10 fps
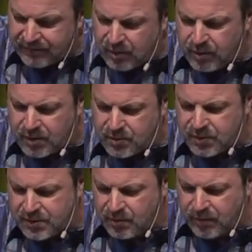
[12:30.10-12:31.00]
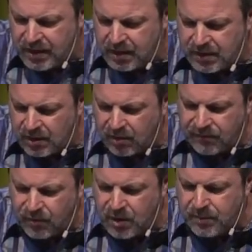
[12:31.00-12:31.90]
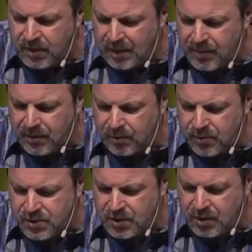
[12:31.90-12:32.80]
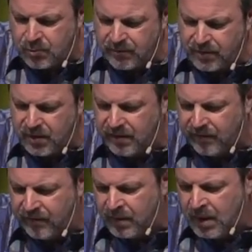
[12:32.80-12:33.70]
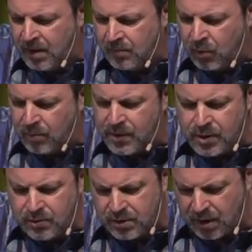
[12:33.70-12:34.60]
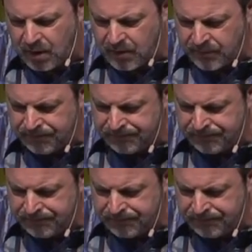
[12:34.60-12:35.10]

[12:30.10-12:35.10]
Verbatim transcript: have no interest in Redding, California becoming the Christian equivalent of Mormon, Utah.